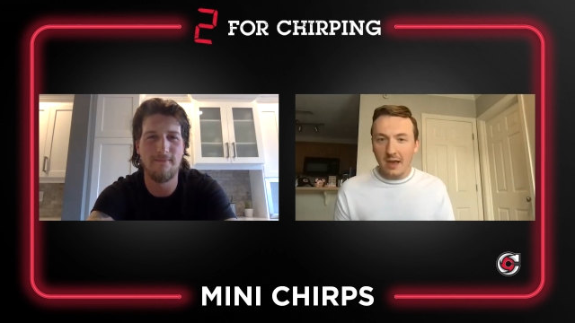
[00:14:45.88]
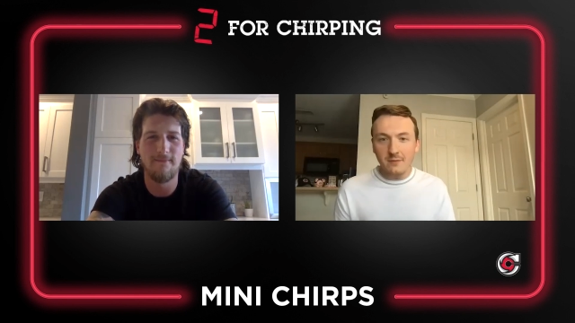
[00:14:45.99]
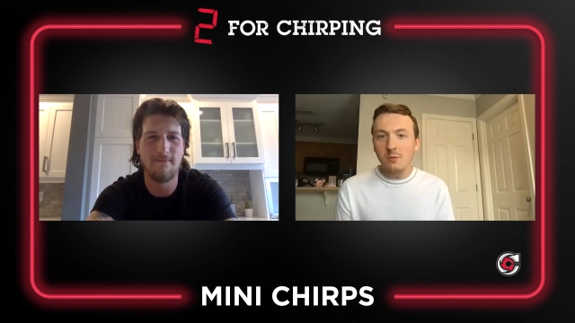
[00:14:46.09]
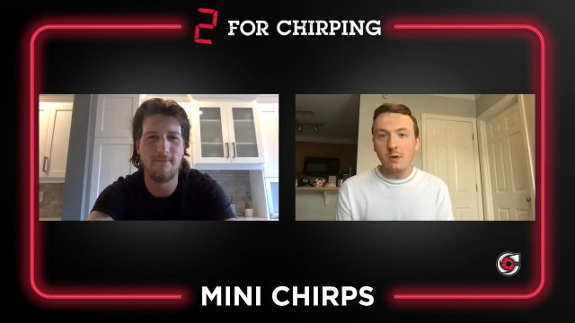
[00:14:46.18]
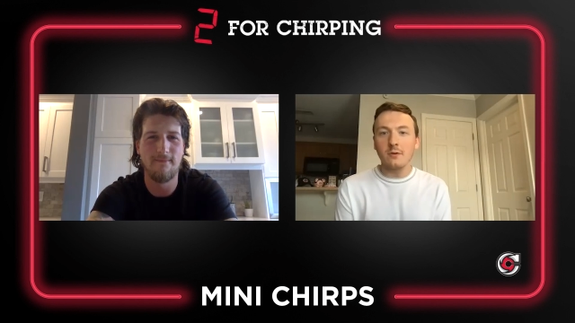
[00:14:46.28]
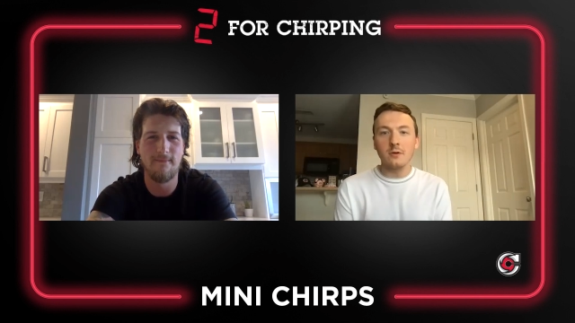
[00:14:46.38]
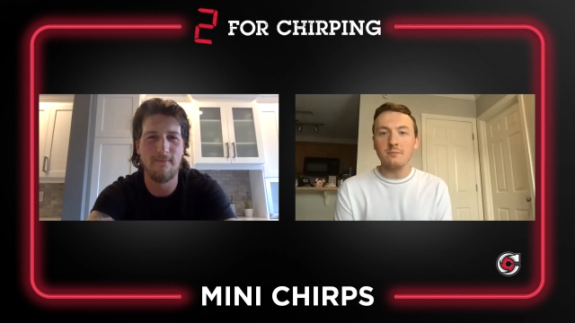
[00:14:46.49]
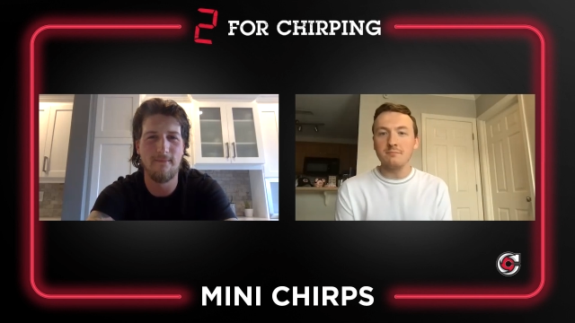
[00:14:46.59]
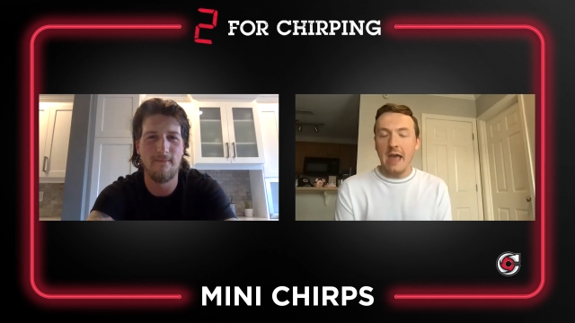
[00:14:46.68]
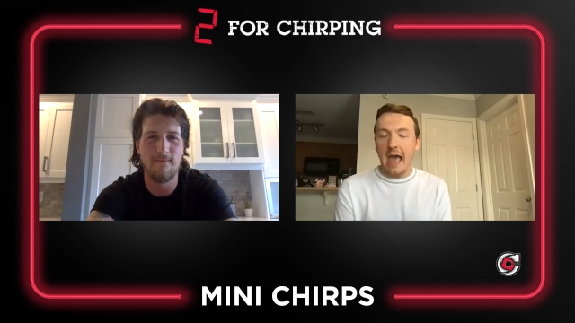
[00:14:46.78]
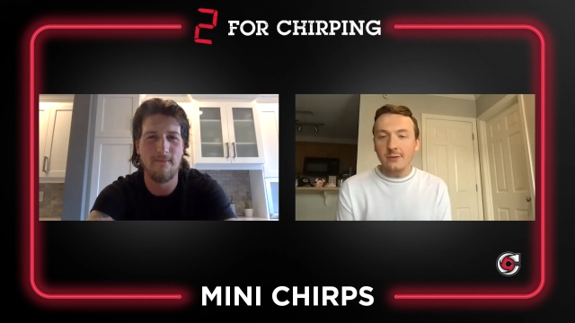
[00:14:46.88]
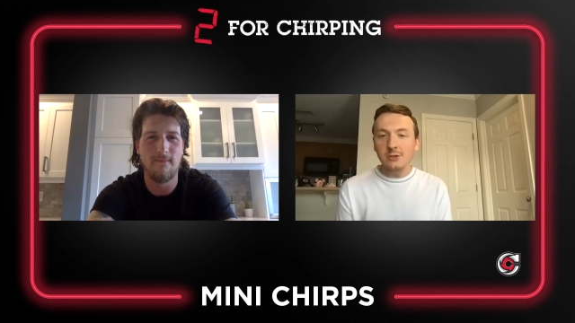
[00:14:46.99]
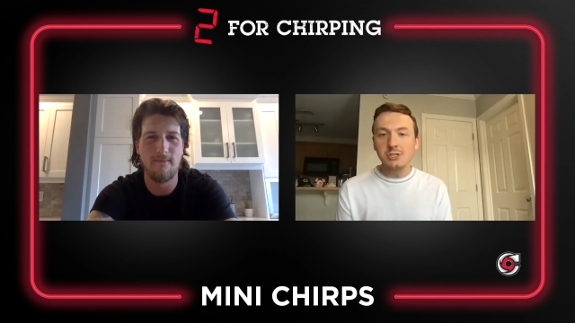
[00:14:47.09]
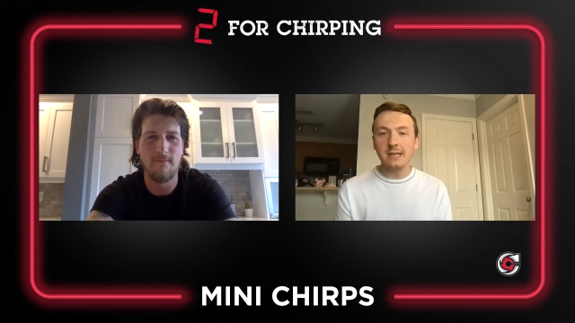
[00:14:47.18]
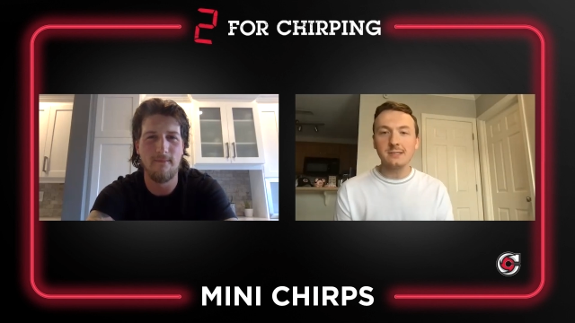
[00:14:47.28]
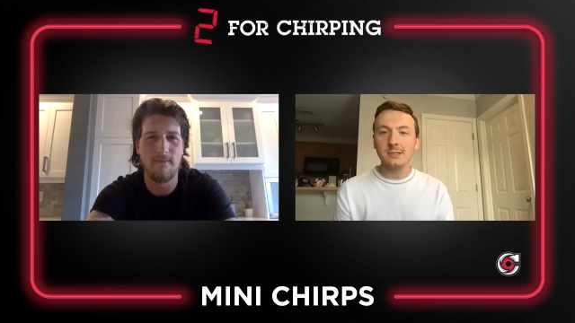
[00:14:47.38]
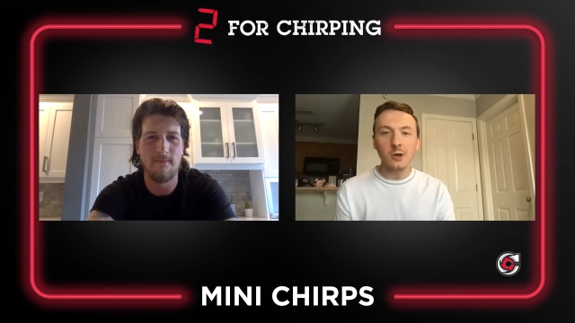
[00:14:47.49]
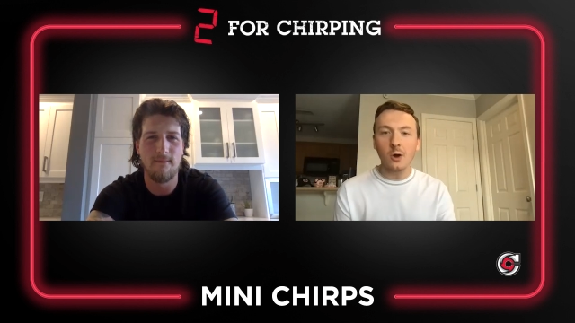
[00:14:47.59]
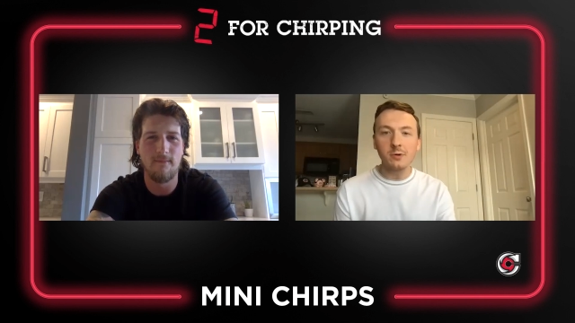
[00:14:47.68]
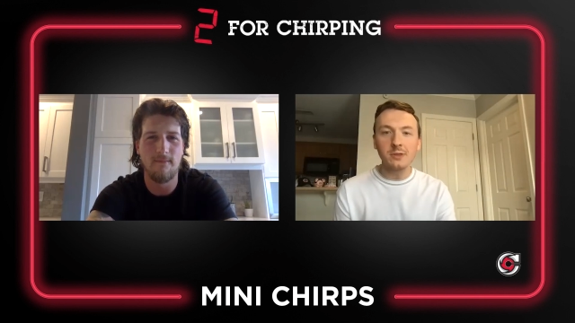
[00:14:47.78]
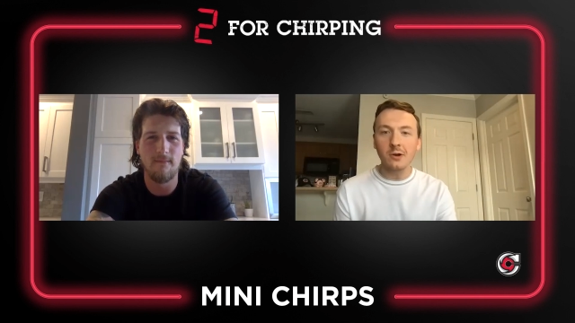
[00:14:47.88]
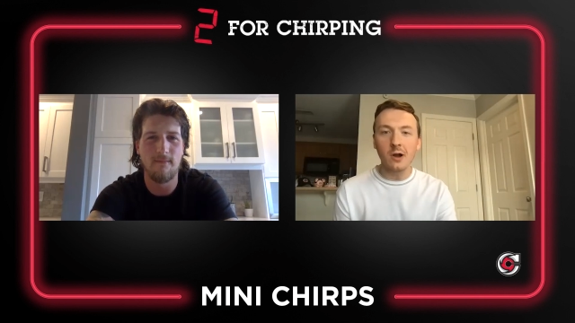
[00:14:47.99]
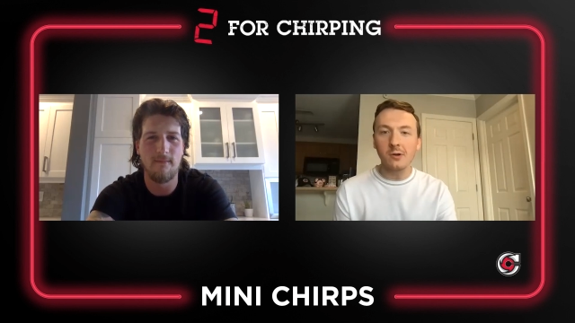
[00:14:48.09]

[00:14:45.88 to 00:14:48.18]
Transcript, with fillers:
Speaker 1: have you ever had the chance to talk with your